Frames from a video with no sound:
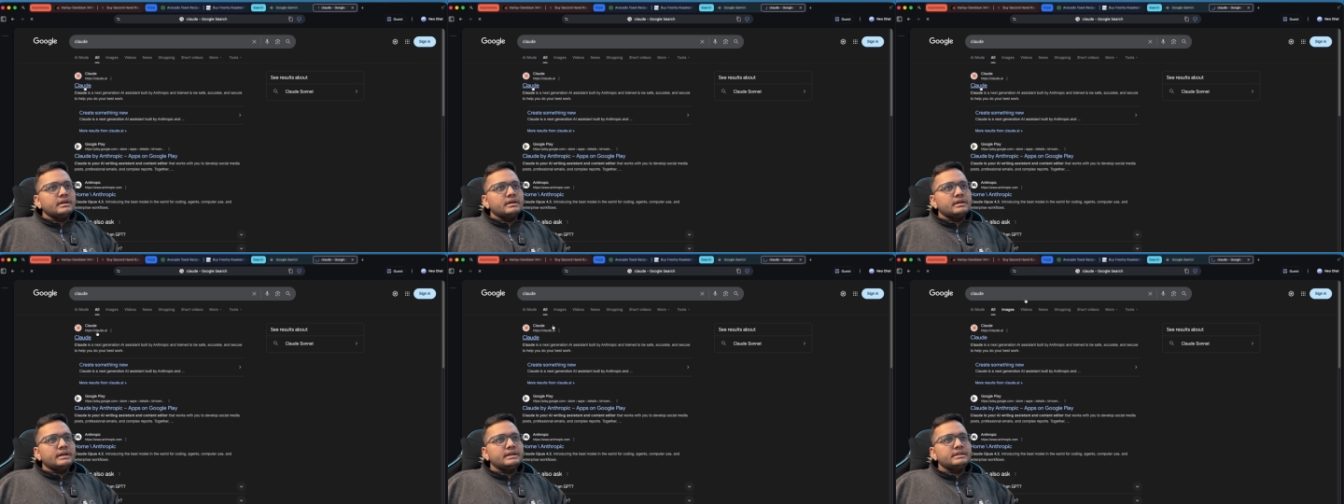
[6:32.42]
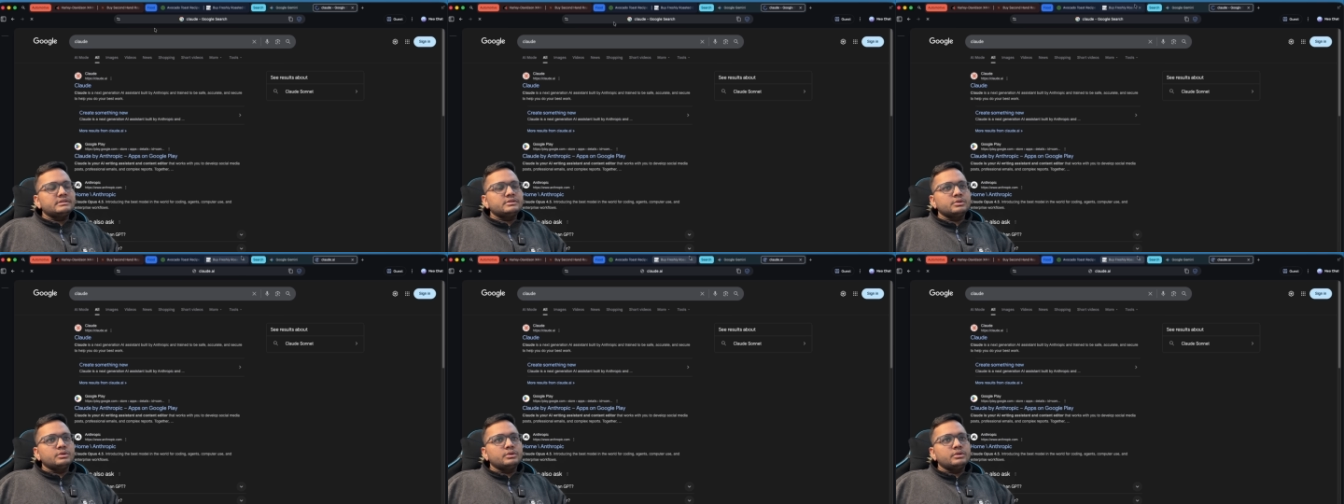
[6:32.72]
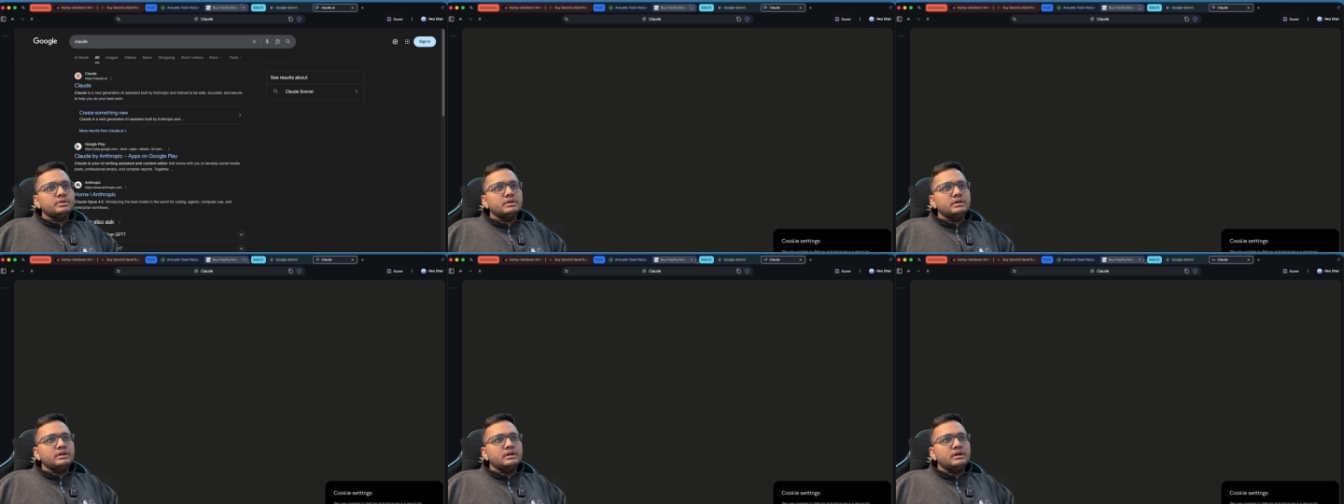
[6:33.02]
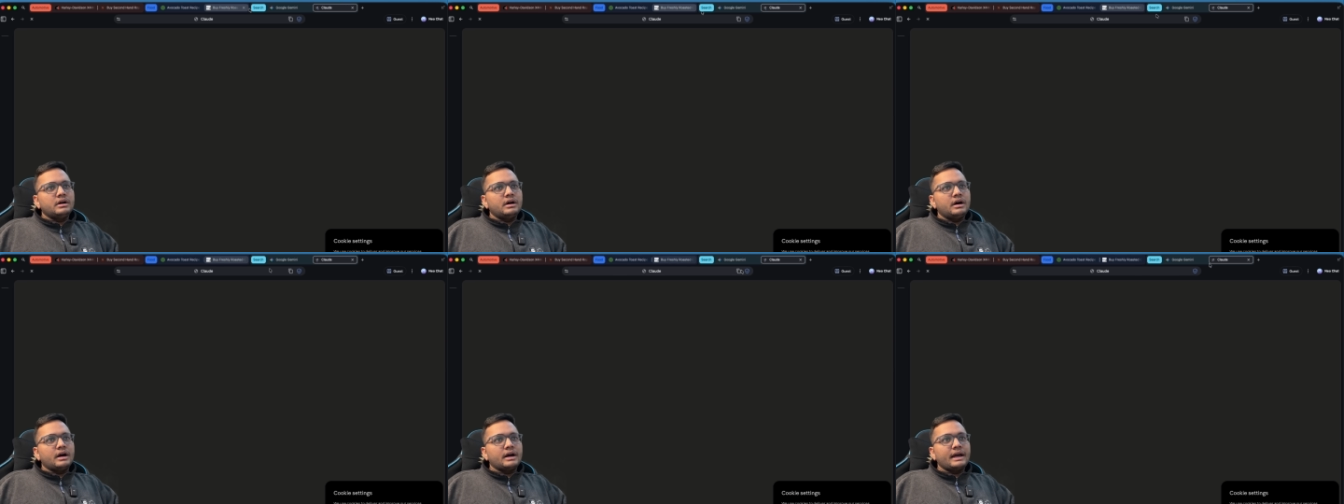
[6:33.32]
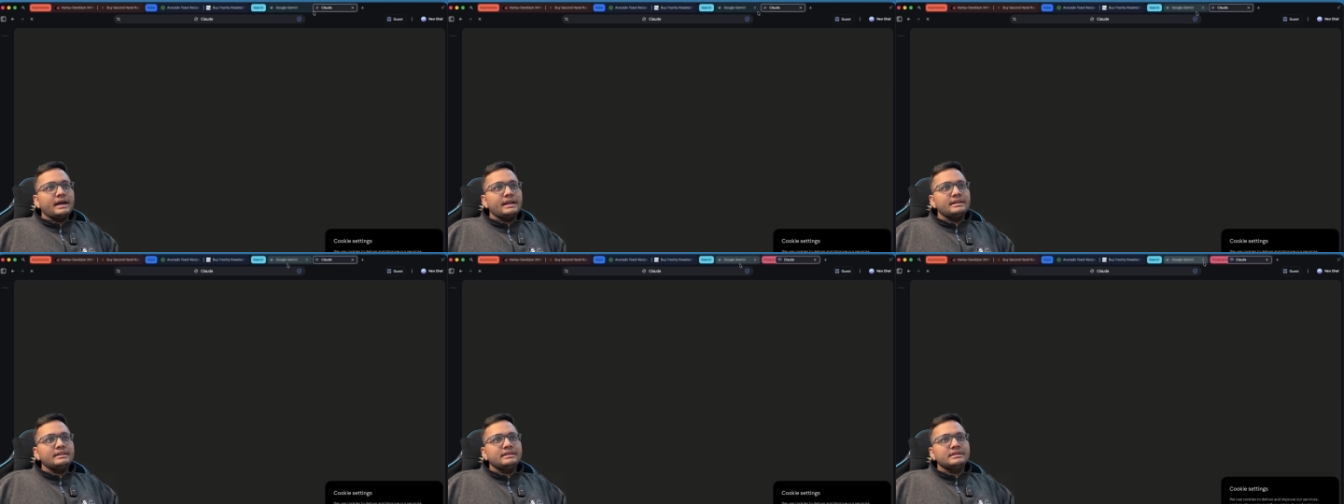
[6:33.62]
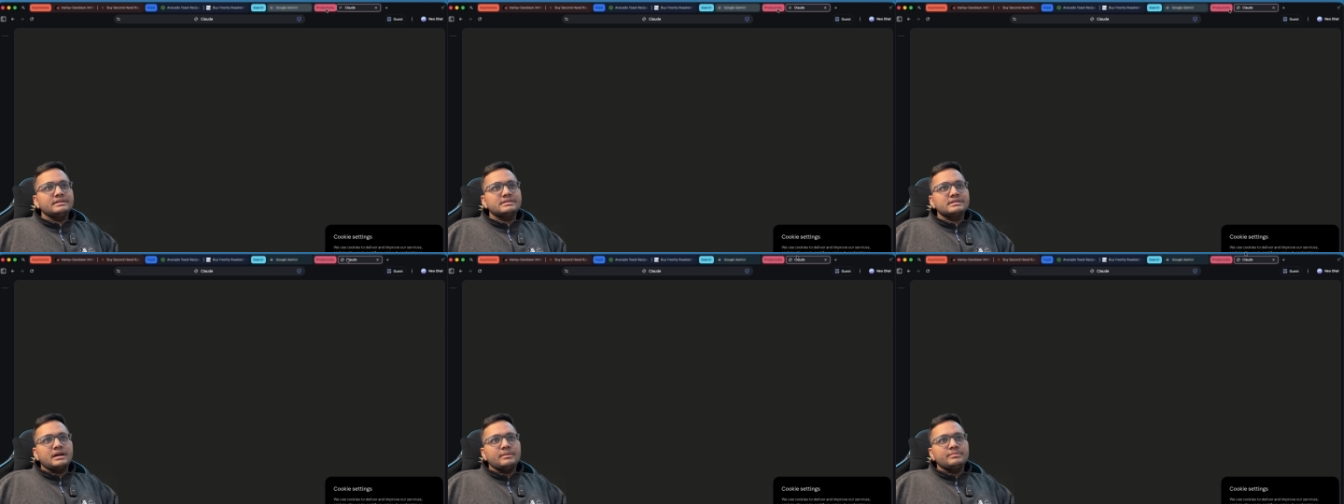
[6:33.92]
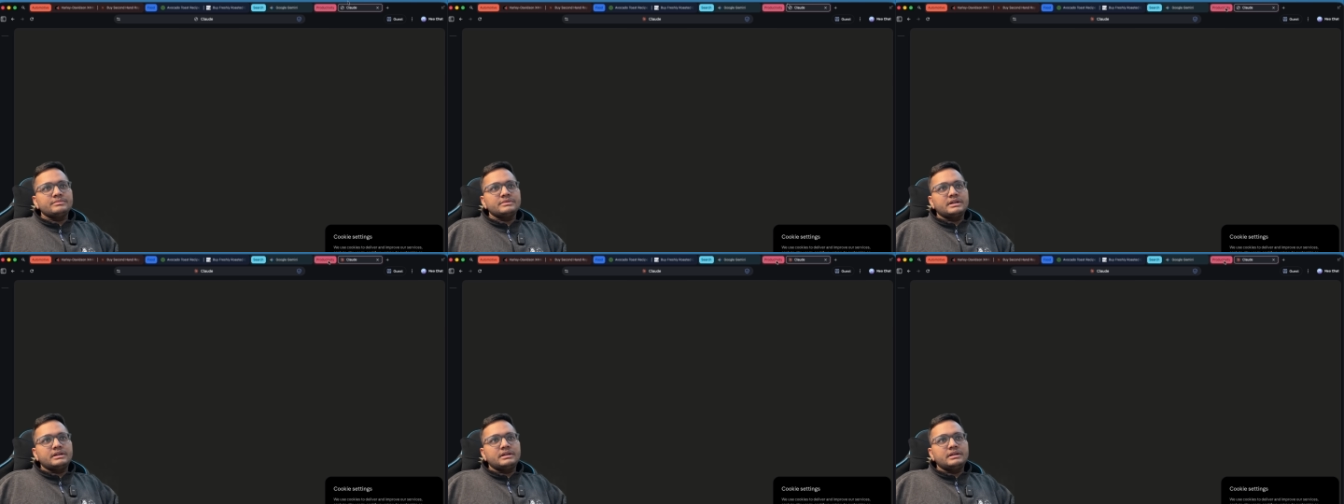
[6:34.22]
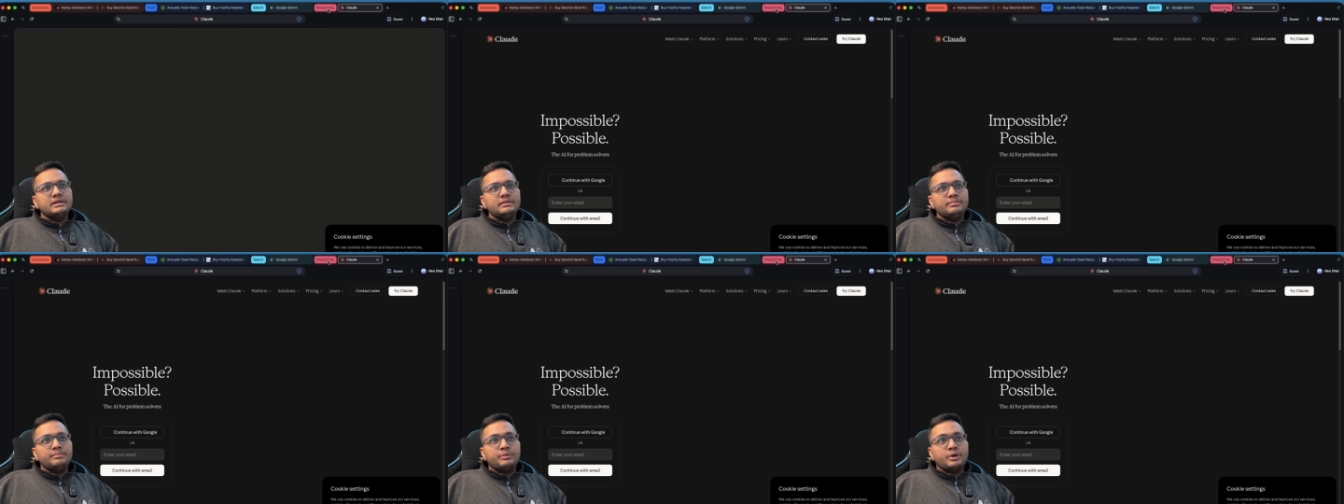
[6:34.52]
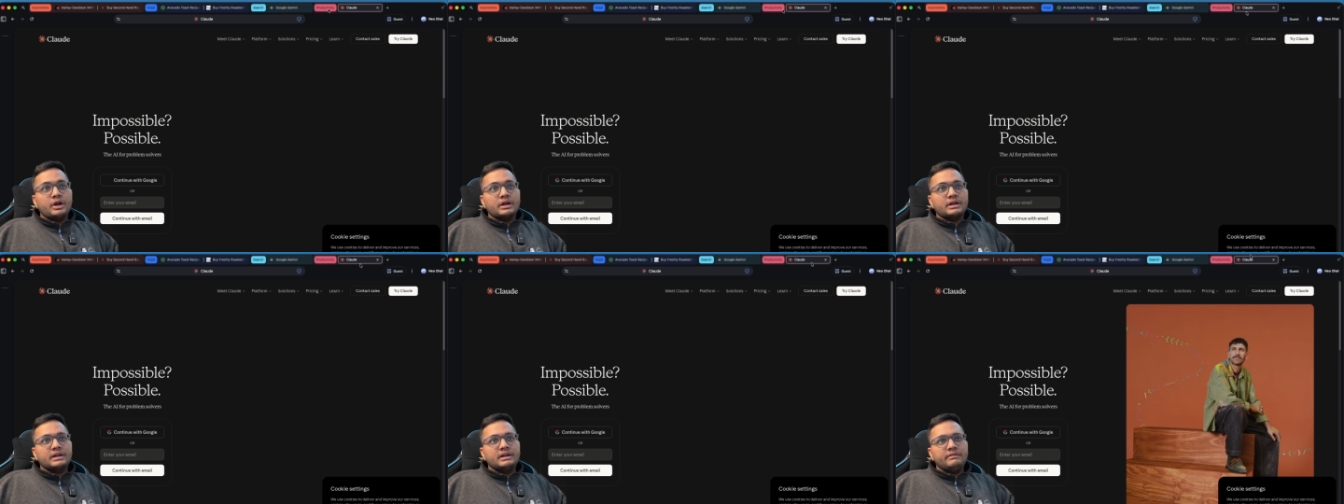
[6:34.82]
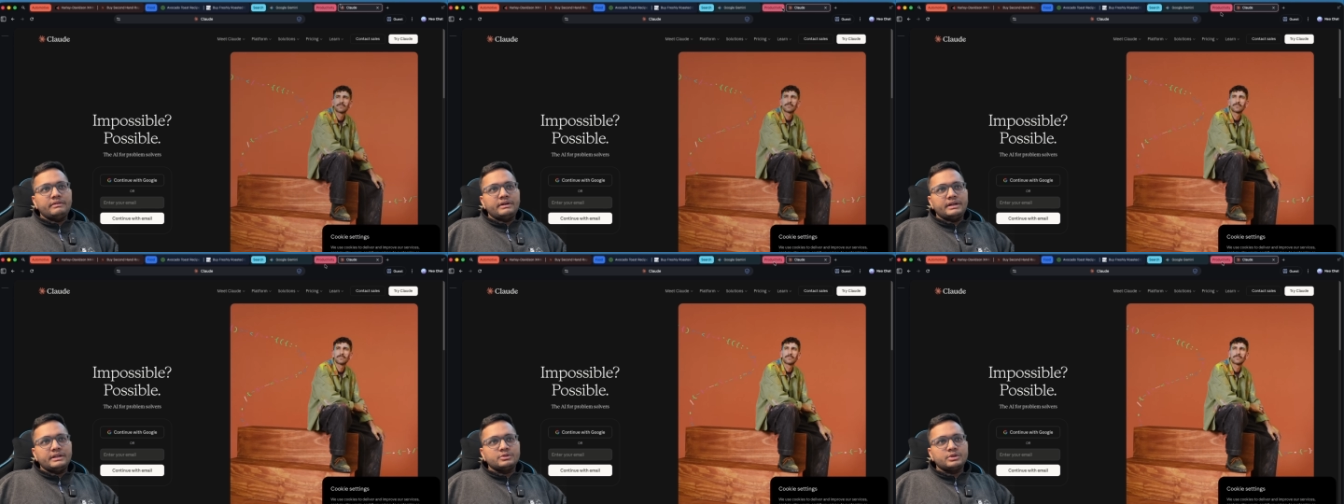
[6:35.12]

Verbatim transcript: right? So uh, again, this comes under productivity.